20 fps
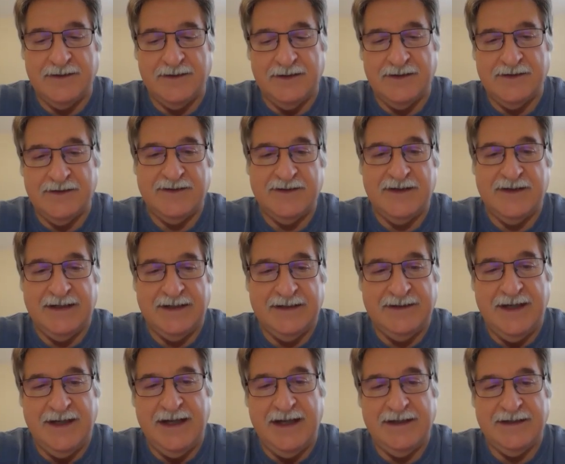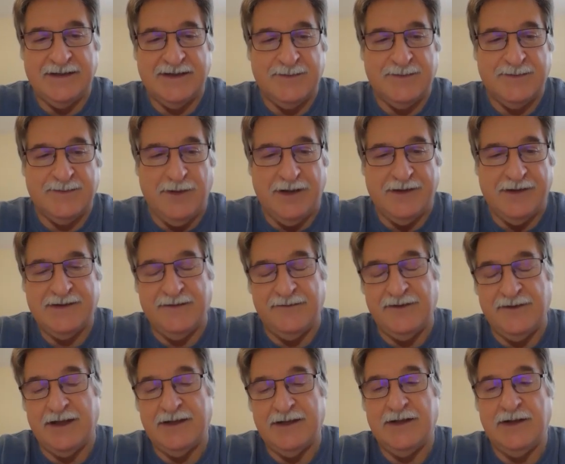And it's not a day, it's months, if
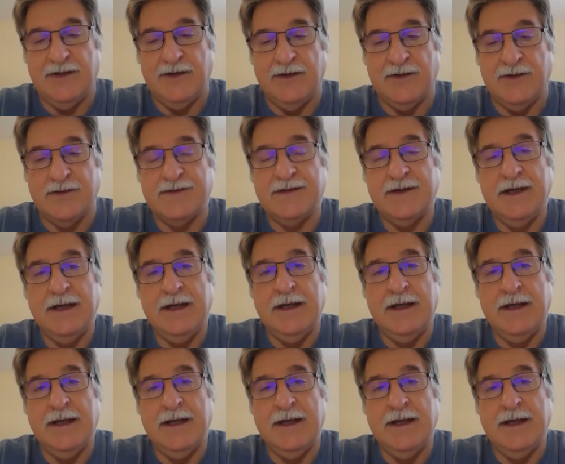not years.